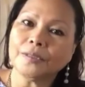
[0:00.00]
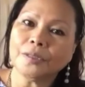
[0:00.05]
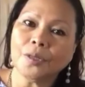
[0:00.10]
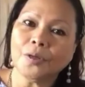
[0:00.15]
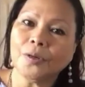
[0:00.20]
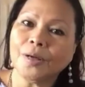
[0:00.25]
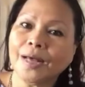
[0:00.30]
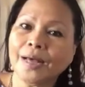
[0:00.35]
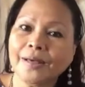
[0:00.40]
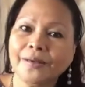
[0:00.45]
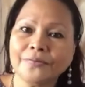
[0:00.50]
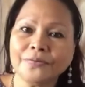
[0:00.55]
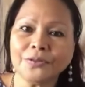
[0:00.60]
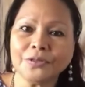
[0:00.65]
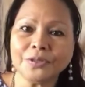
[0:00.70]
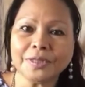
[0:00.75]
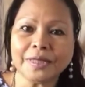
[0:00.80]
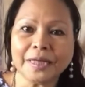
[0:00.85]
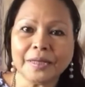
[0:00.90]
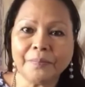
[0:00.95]
Now I have
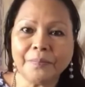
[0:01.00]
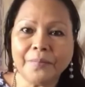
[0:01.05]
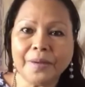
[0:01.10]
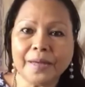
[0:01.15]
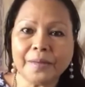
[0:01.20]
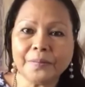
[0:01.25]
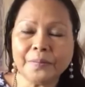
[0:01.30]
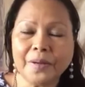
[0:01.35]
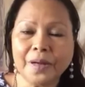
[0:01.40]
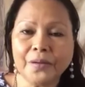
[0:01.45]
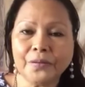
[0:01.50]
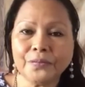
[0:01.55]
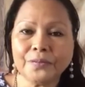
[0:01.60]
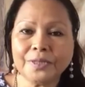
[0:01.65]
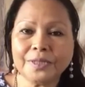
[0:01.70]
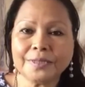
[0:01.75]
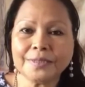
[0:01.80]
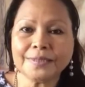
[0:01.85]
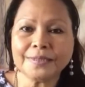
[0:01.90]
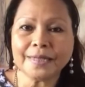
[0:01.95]
to take back my
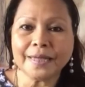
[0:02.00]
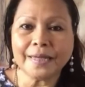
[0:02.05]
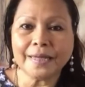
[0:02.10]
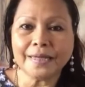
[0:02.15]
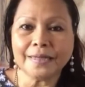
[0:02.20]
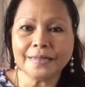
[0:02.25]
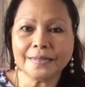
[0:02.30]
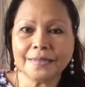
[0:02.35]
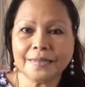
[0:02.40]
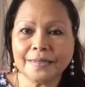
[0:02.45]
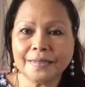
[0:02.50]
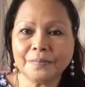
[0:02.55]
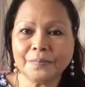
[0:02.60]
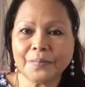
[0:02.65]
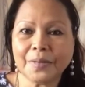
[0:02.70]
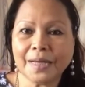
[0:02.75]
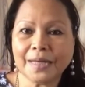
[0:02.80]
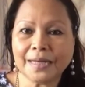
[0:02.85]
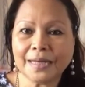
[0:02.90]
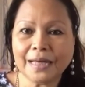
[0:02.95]
word saying that
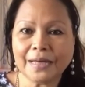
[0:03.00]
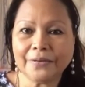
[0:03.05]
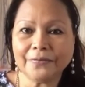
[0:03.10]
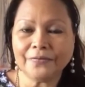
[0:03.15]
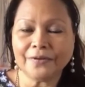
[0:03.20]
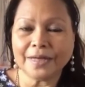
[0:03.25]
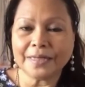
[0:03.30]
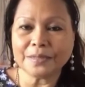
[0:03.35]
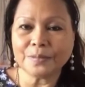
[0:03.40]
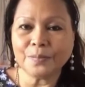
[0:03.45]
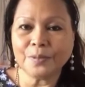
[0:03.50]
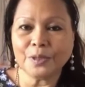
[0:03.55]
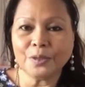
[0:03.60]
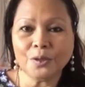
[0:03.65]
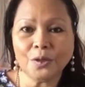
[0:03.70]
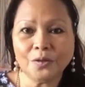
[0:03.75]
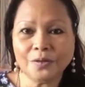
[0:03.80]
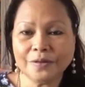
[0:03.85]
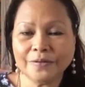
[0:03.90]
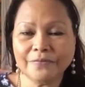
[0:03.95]
my life has been
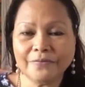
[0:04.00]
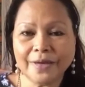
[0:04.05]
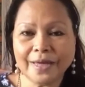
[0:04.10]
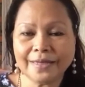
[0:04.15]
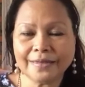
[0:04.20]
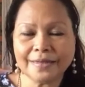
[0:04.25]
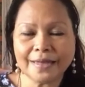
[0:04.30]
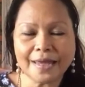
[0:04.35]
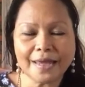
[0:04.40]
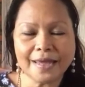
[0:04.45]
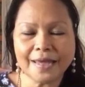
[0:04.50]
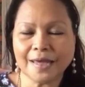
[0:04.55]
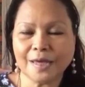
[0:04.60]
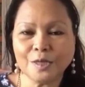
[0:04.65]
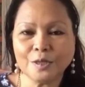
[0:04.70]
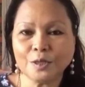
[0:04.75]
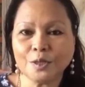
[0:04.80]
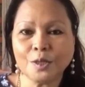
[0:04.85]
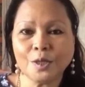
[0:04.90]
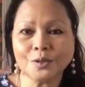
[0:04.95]
non-event.
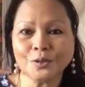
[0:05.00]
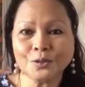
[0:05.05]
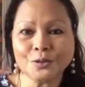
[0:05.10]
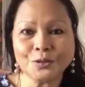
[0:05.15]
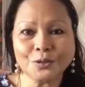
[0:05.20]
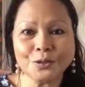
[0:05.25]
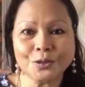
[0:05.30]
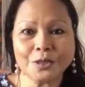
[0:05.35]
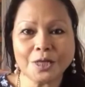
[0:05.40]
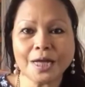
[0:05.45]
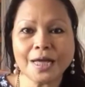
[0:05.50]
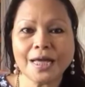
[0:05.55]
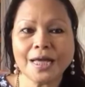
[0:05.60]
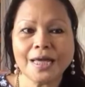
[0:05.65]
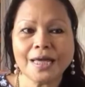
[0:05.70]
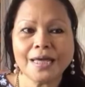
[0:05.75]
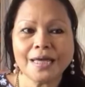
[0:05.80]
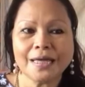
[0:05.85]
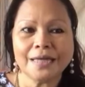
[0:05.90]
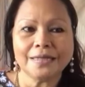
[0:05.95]
It's not true.
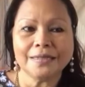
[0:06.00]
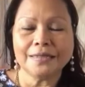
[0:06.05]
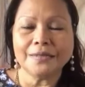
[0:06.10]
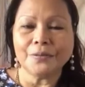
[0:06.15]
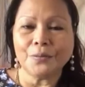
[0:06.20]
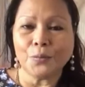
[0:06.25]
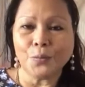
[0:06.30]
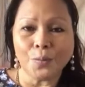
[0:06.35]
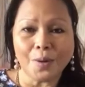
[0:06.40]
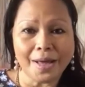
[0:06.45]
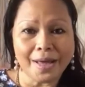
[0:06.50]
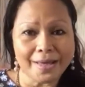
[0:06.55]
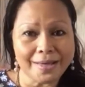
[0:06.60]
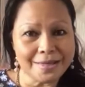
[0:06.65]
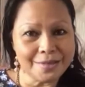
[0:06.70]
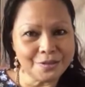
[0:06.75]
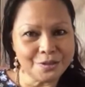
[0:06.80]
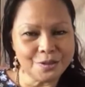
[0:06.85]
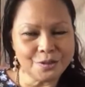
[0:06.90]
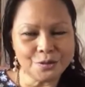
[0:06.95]
Why
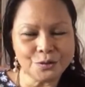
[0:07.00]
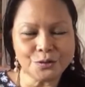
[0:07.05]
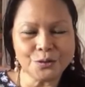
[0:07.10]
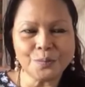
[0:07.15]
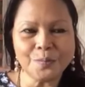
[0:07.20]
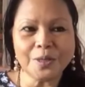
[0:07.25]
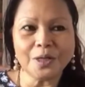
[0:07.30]
it's not true?